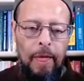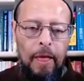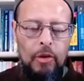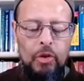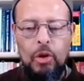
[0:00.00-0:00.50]

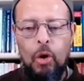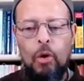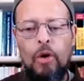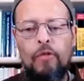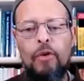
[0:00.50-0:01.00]
And so
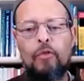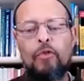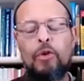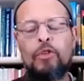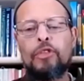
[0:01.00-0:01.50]
if
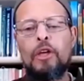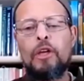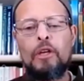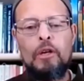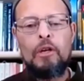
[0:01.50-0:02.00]
we think